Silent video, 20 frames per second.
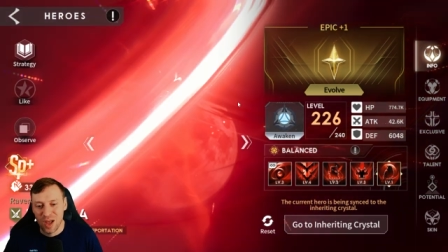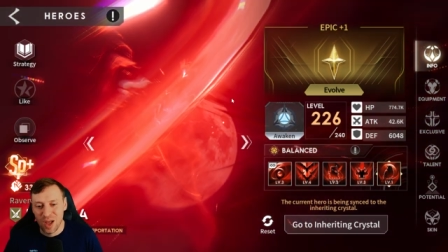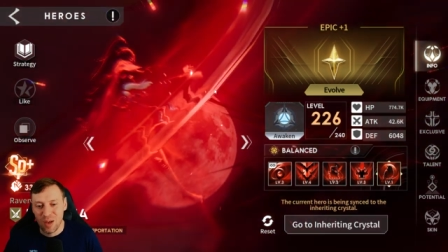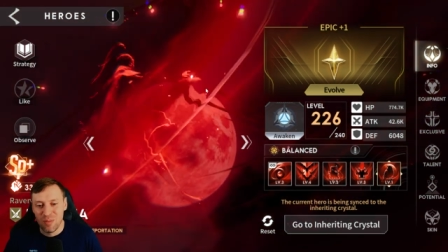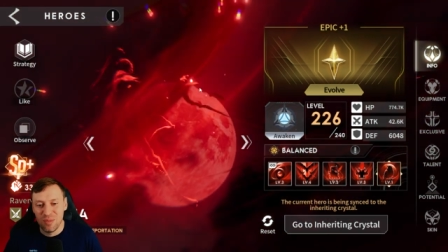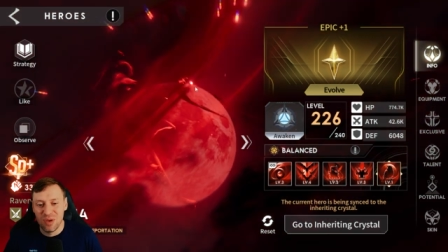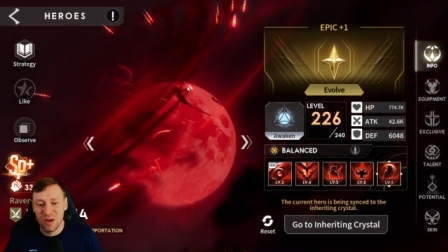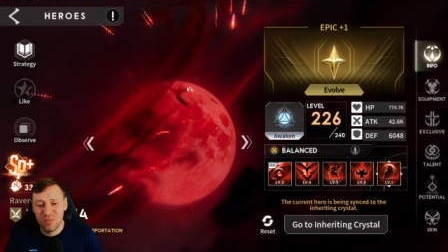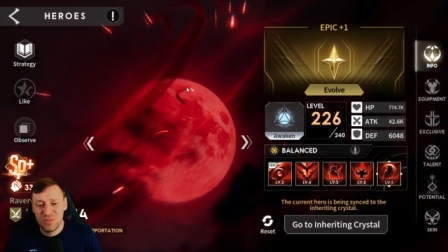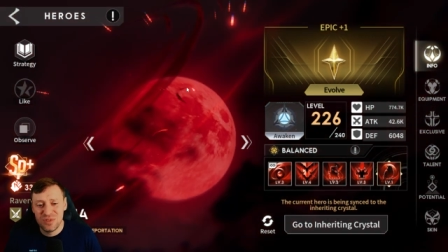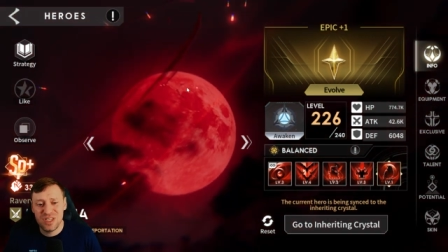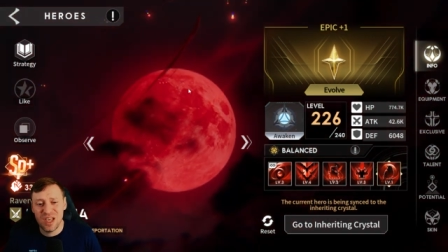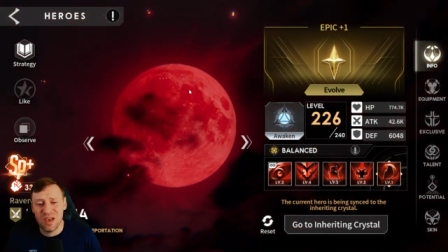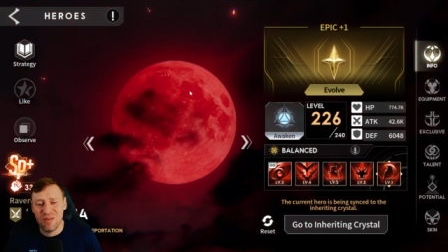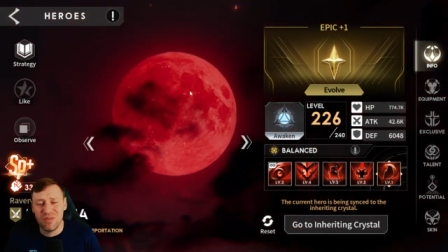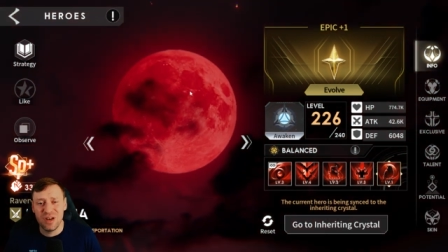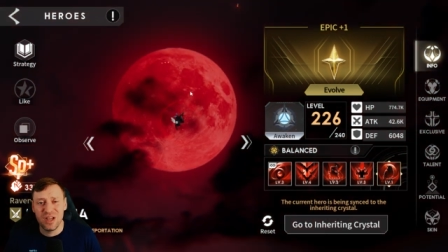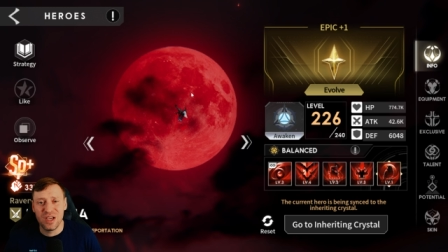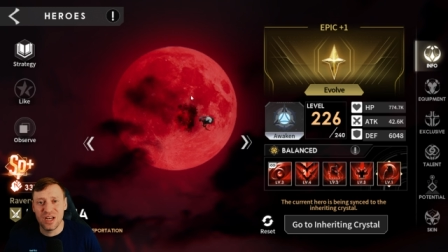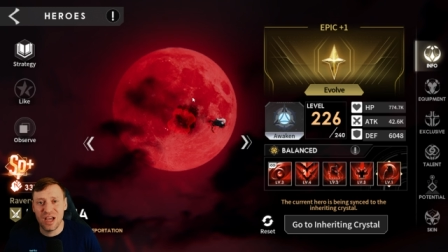Um, I'm
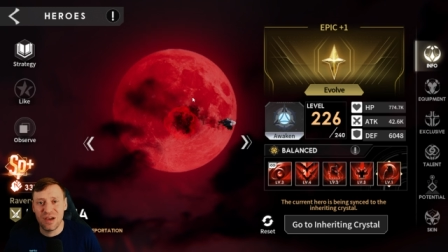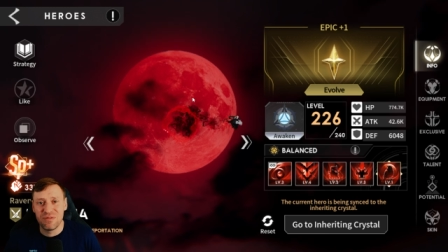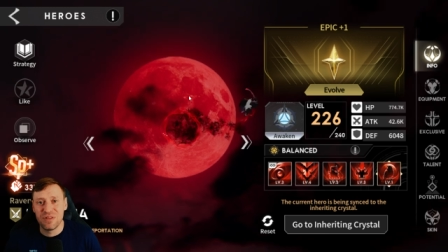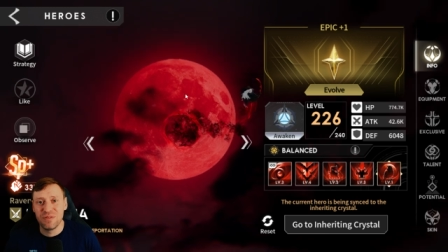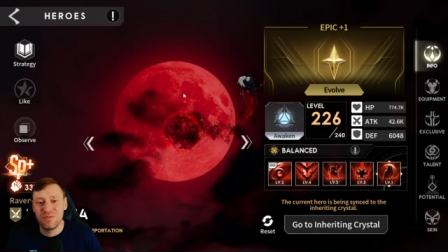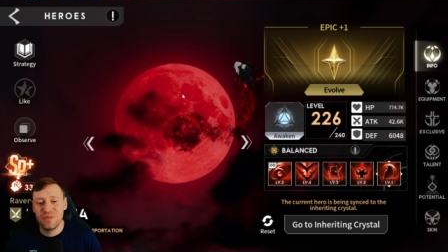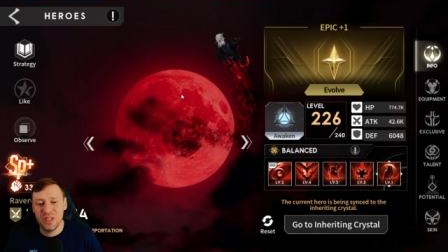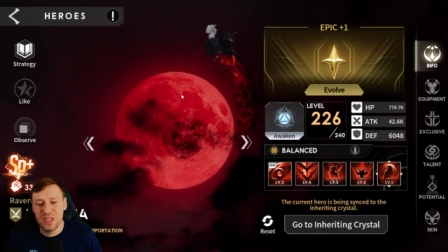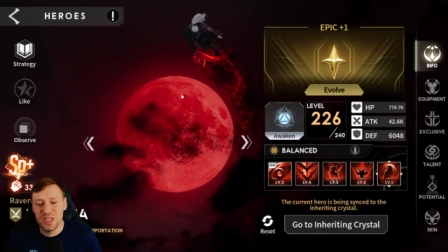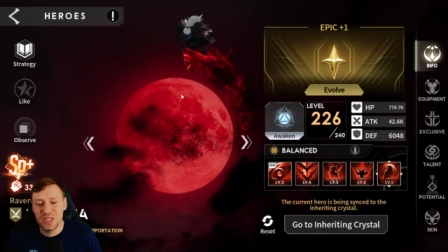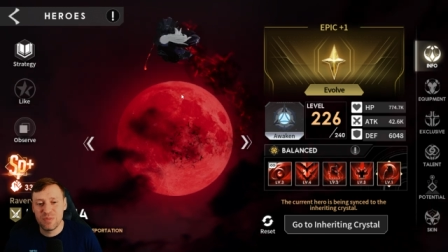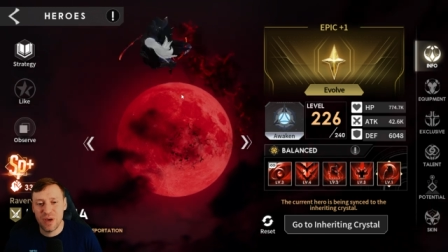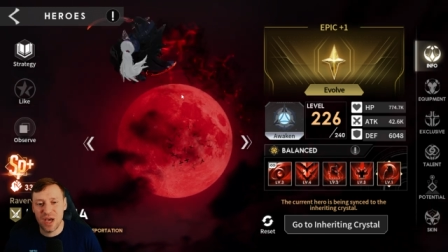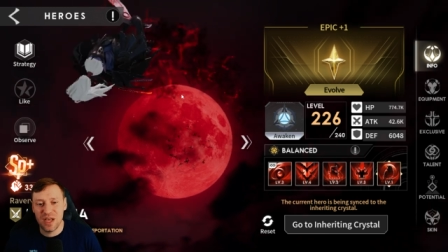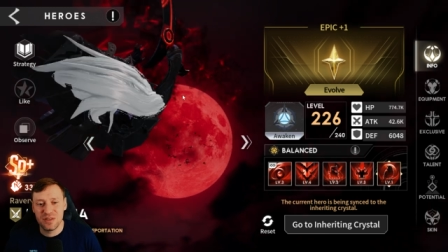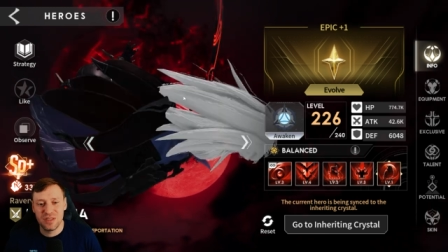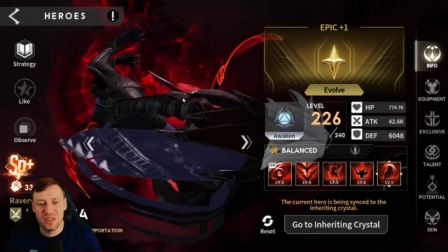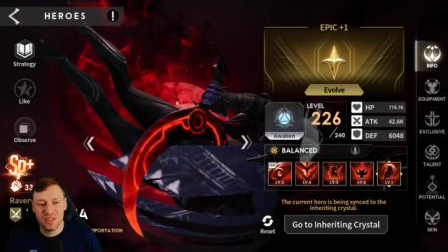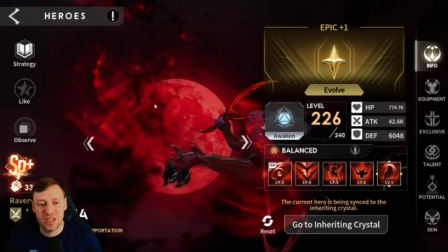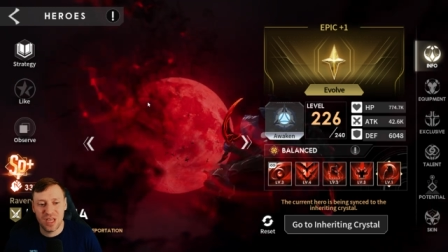definitely going to have to feed this
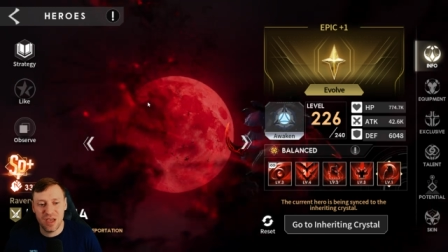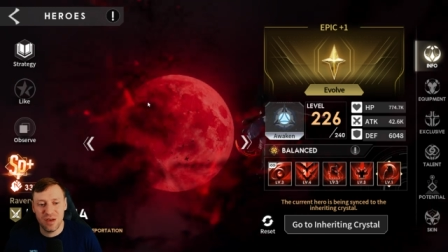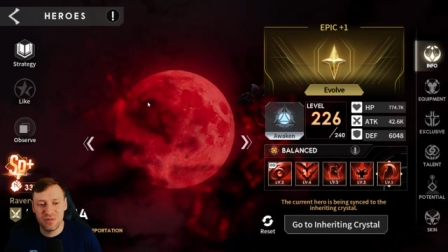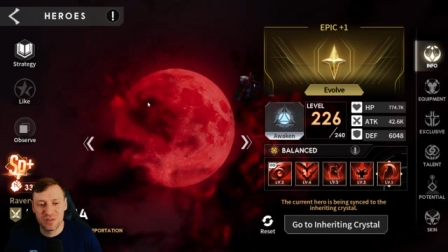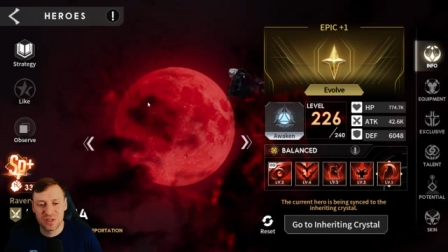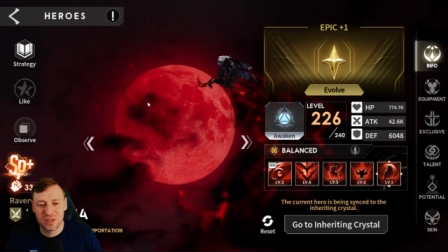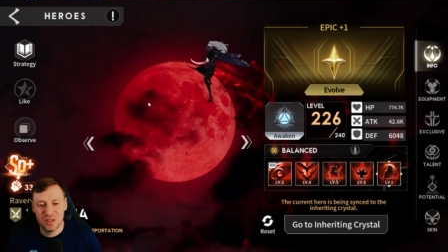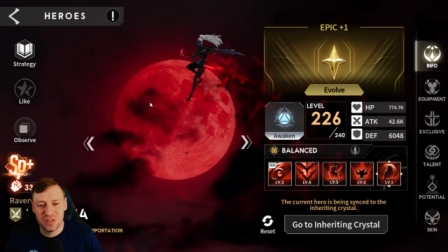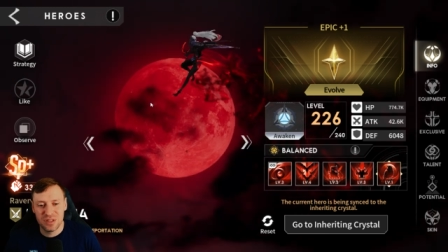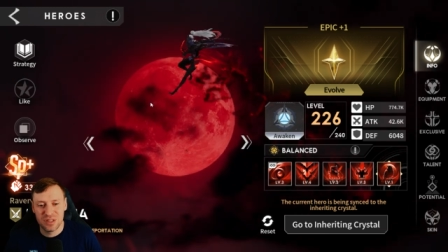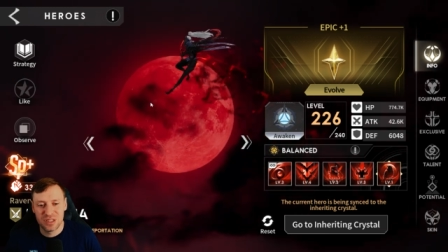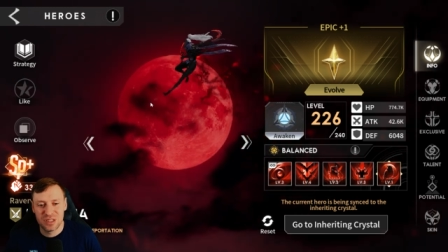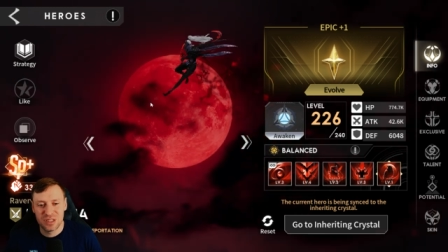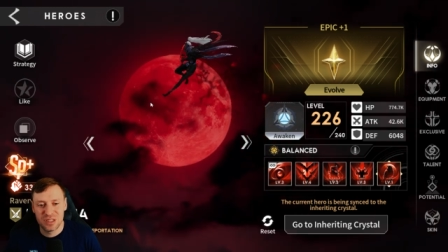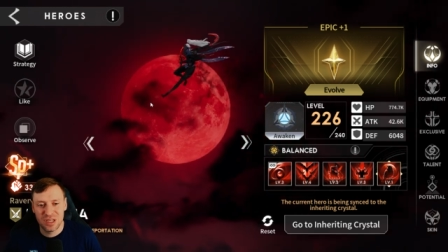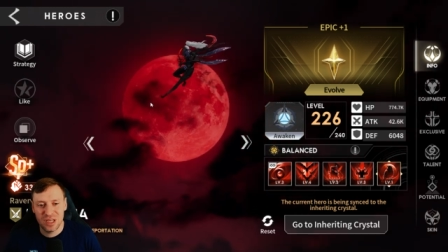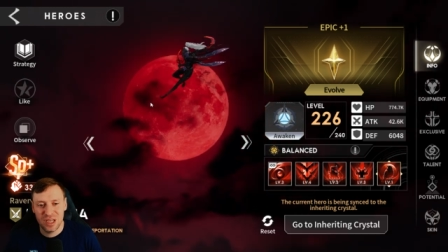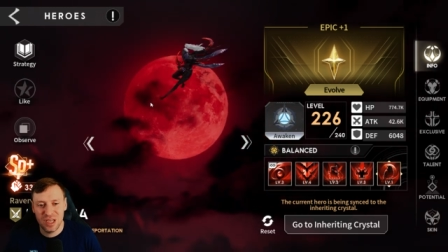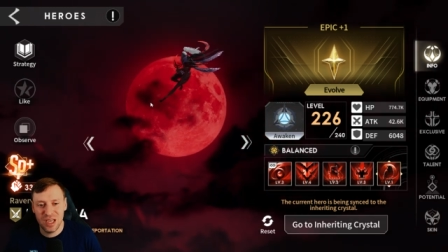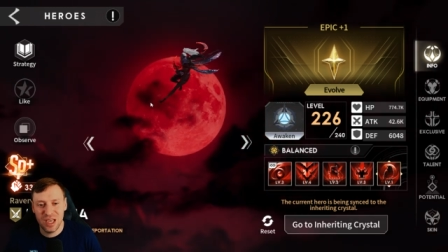back to the devs
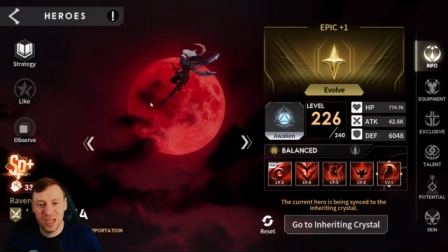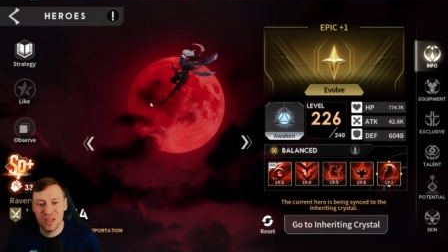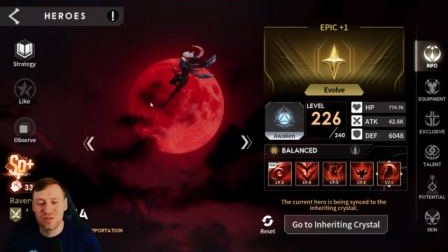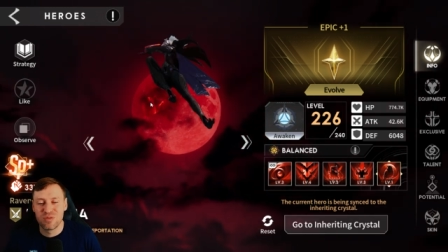because it